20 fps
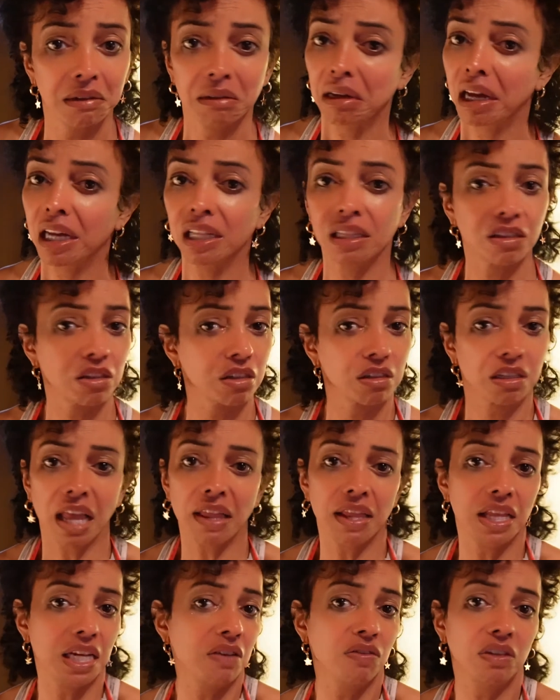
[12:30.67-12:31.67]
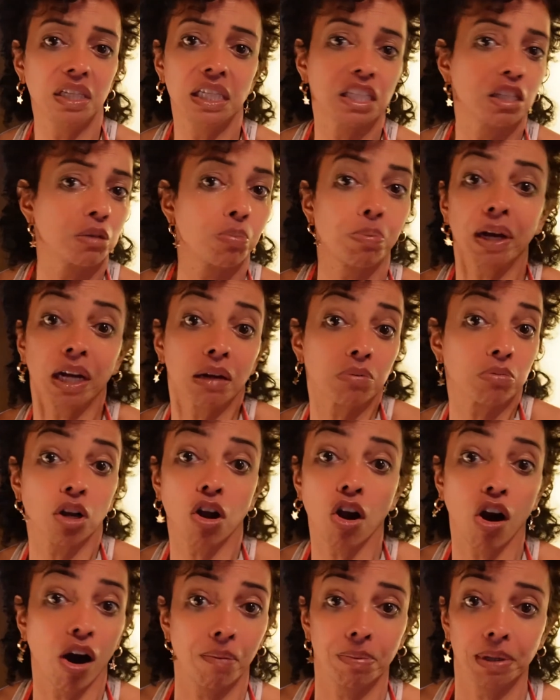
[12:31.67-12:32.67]
And they didn't even need to pick up the
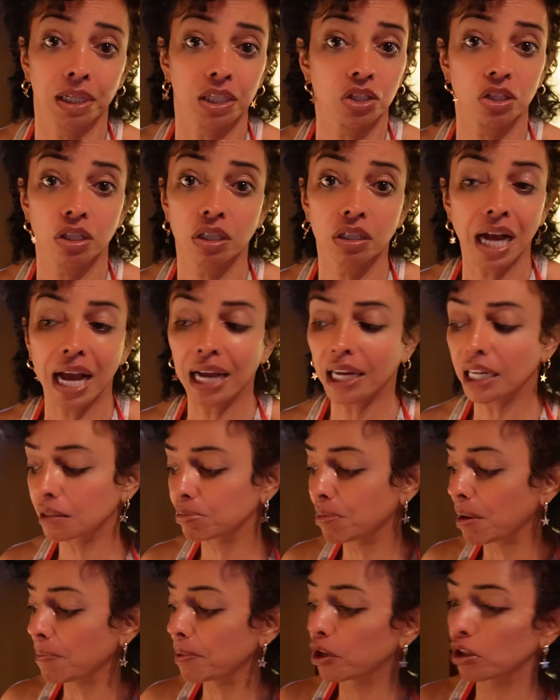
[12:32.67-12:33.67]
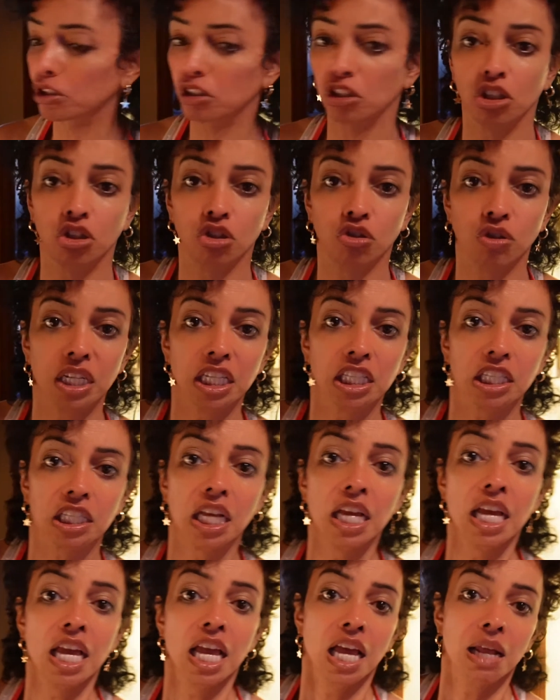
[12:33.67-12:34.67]
garbage. I guess maybe because the
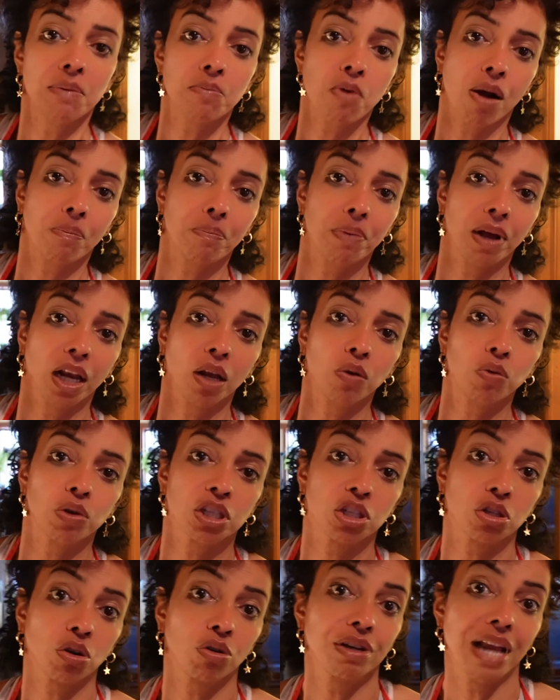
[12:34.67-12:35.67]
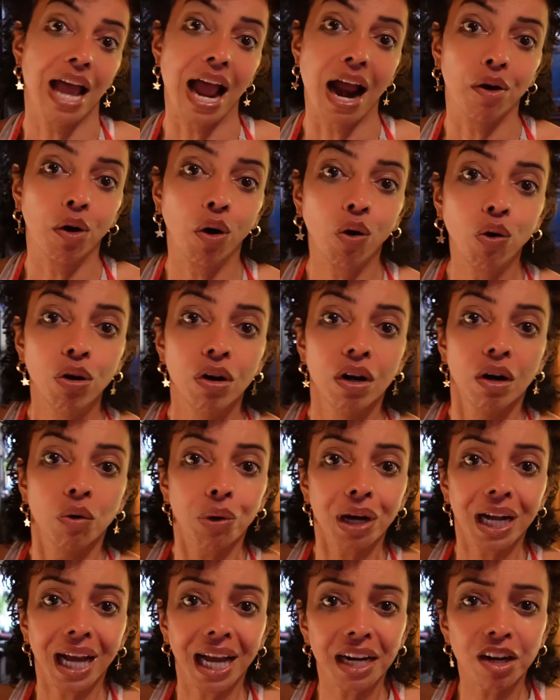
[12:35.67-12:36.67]
streets in Marbella were so narrow.
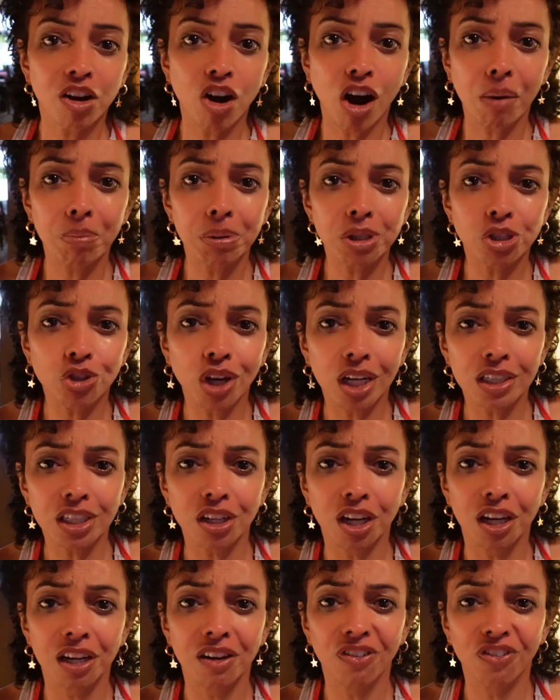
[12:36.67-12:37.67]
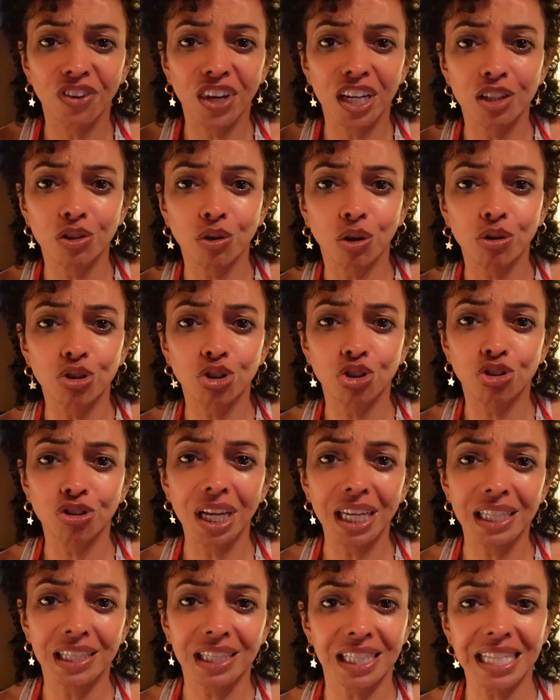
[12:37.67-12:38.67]
What kind of garbage trucks are gonna fit in those
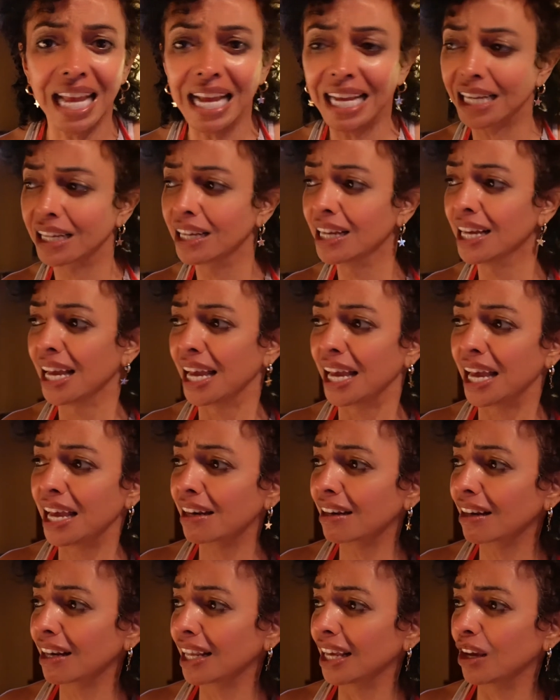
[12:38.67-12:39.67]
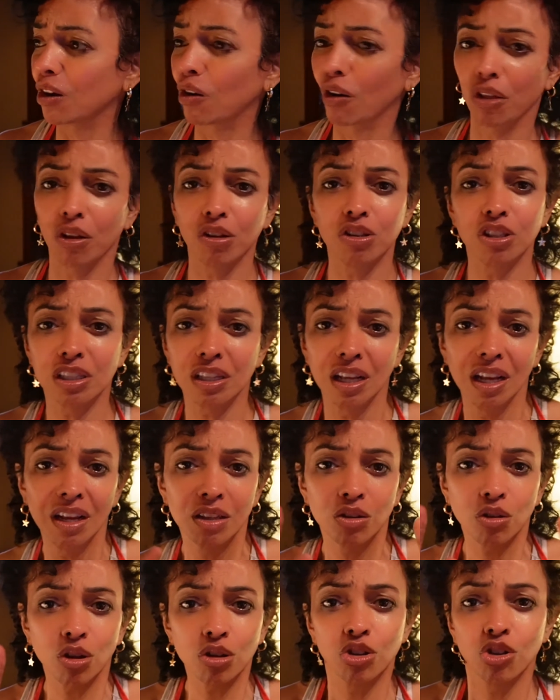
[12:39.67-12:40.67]
streets? It's like Italy or
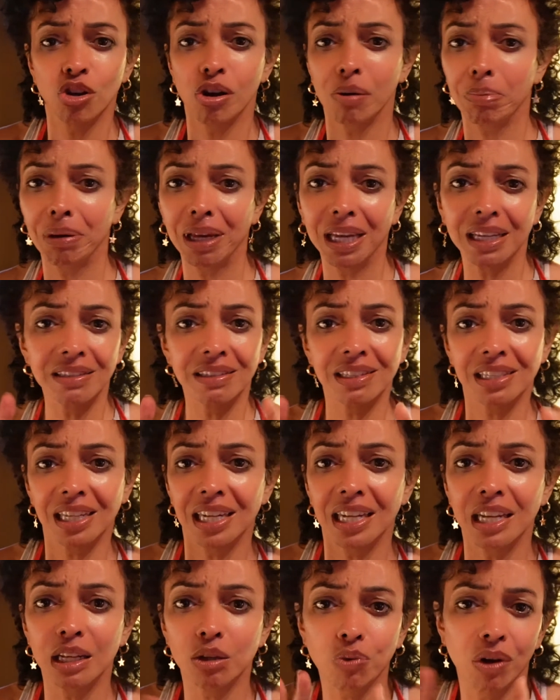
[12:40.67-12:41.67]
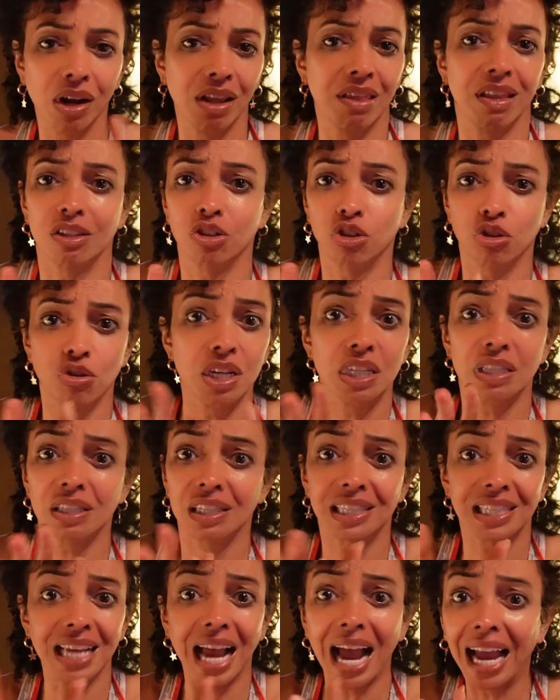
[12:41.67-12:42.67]
those European cities where the streets are
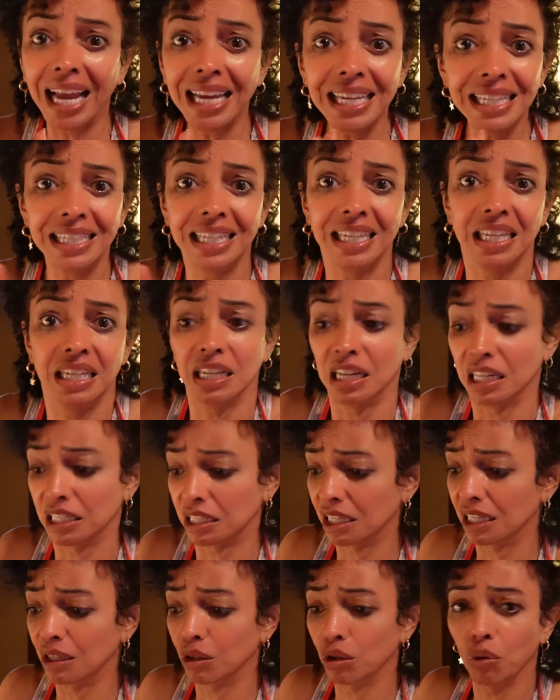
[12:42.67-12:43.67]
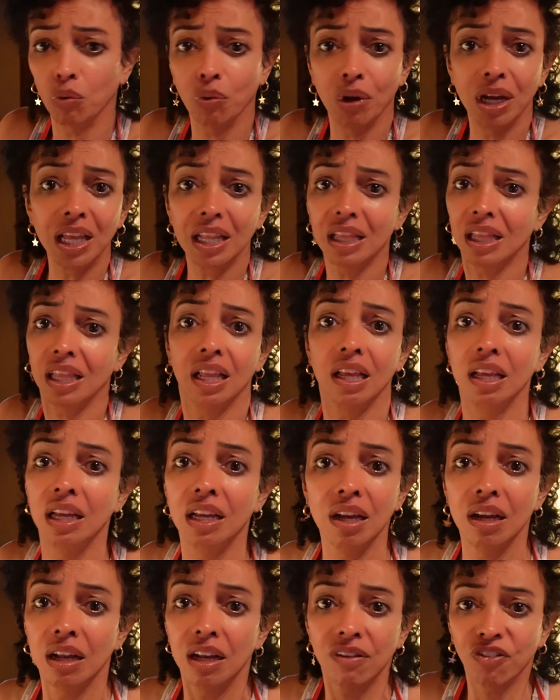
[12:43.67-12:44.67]
tiny, like the width
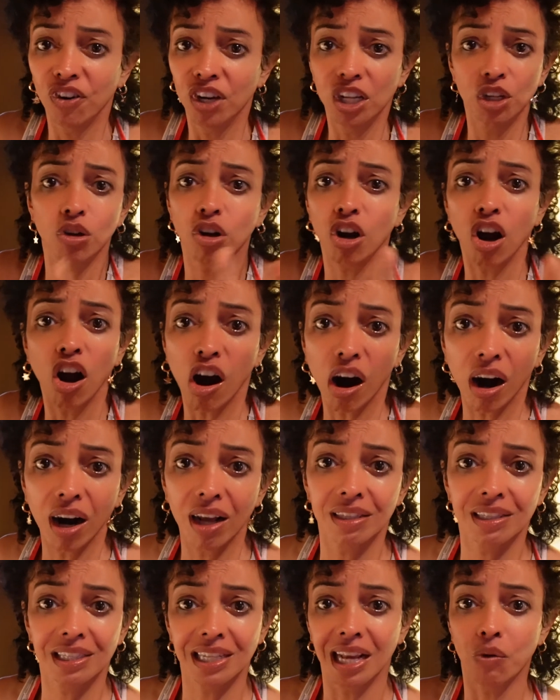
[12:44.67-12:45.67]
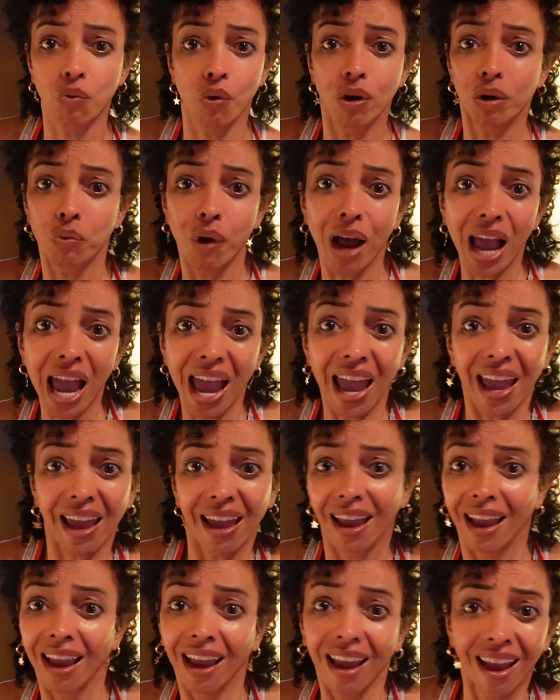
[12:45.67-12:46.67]
for little cars, like one way.